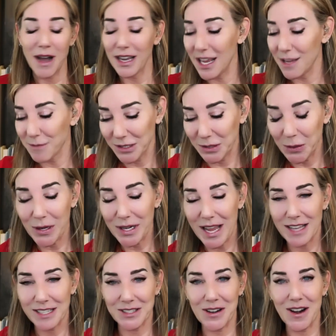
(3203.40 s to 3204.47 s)
name is Laura
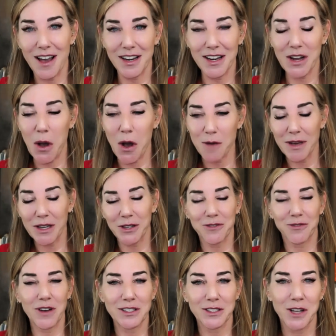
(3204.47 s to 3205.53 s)
Gassner Otting. All my good
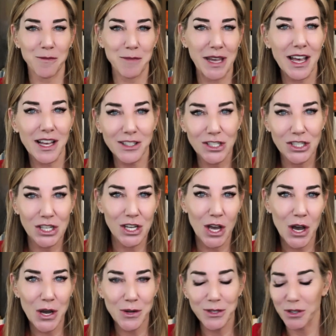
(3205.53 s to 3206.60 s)
friends call me
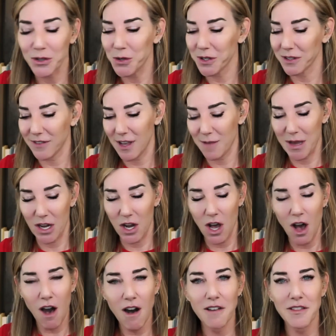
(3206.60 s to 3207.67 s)
LGO. So you can find me on
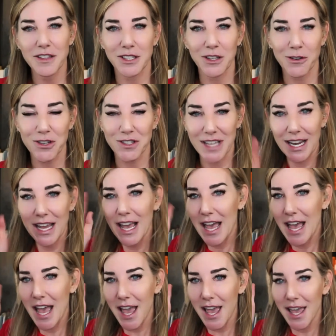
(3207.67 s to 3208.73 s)
all the socials at
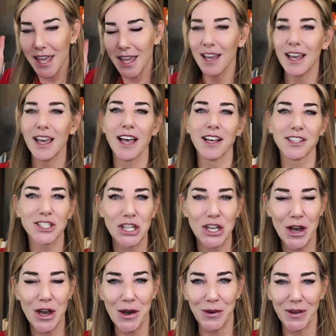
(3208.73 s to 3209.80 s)
Hey
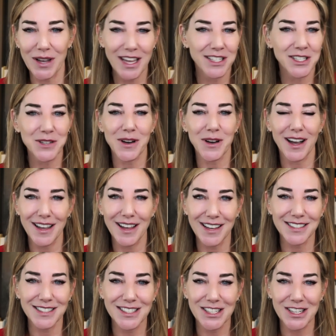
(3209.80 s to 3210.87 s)
LGO, H-E-Y
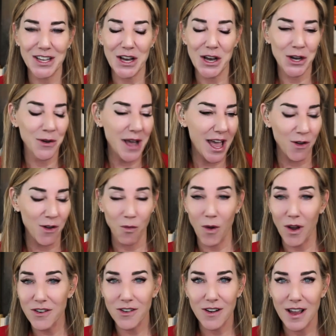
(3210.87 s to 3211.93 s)
L-G-O and
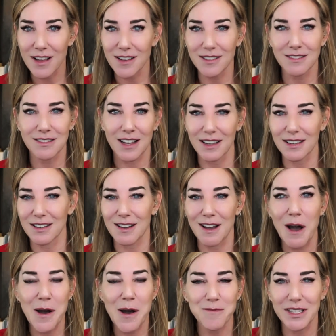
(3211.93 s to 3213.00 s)

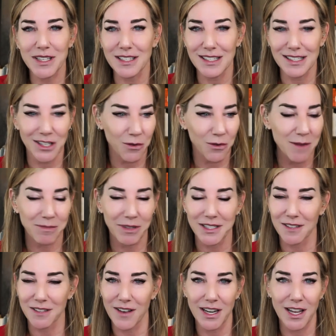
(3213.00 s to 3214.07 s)
wonderhell.com is a great place
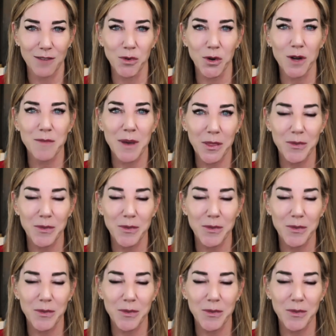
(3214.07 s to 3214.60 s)
to find out more about the